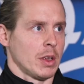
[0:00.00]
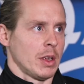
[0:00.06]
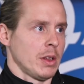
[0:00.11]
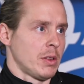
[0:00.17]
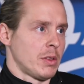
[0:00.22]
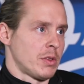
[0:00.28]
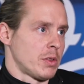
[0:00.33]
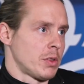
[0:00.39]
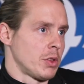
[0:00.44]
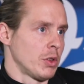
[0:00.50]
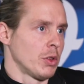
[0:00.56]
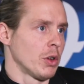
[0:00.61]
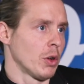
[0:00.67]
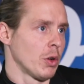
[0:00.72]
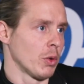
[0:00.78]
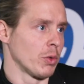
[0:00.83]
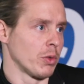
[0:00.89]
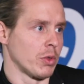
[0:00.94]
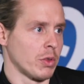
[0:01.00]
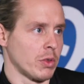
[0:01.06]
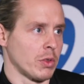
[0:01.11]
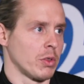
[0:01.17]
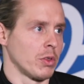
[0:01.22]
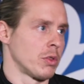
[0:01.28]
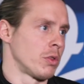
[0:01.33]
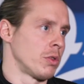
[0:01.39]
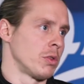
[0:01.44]
It's, you know,
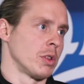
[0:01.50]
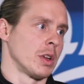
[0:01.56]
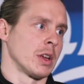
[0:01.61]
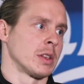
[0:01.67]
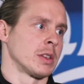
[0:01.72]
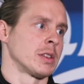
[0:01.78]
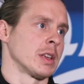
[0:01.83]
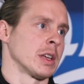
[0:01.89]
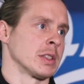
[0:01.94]
as